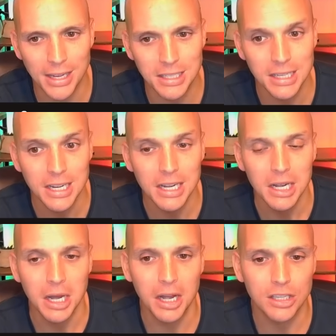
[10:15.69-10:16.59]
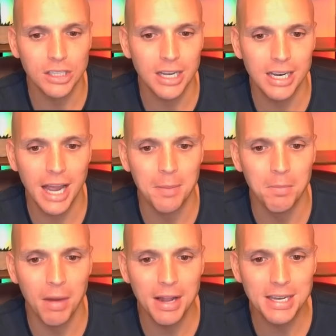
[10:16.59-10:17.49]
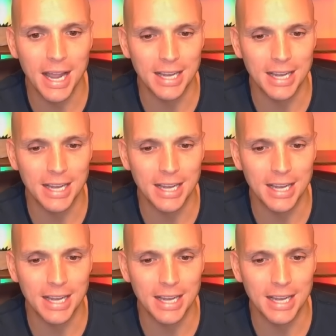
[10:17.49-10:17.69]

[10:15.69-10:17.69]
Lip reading: It's Sunday night, Monday.